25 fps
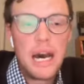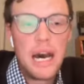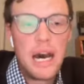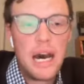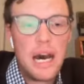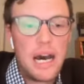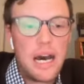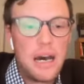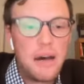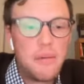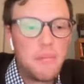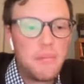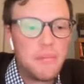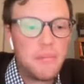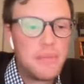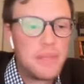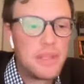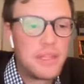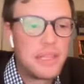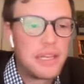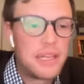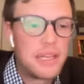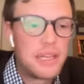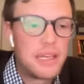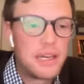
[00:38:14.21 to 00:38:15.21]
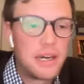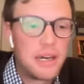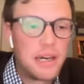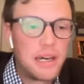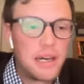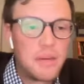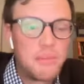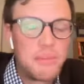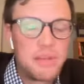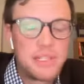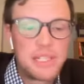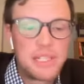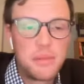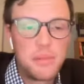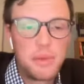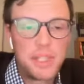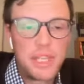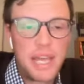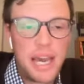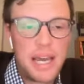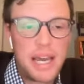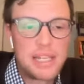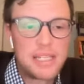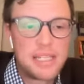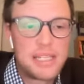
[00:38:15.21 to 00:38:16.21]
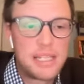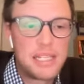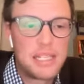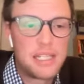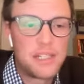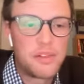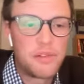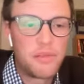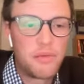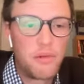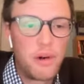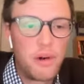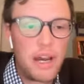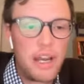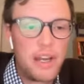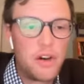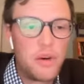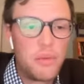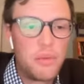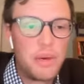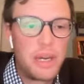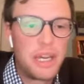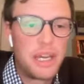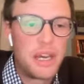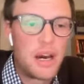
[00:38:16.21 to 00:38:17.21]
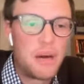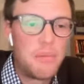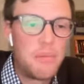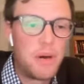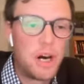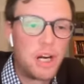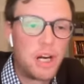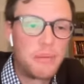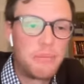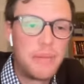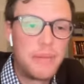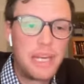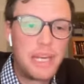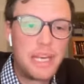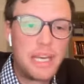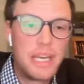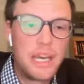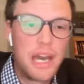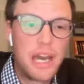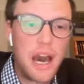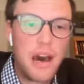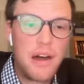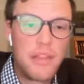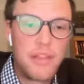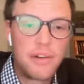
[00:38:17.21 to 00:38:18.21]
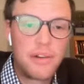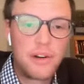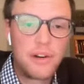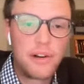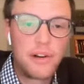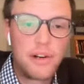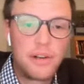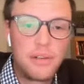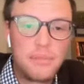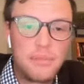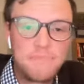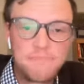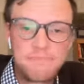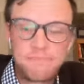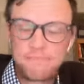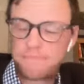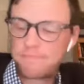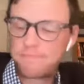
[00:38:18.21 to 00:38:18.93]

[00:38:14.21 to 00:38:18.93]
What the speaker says: the Episcopal Diocese of Wyoming, among many other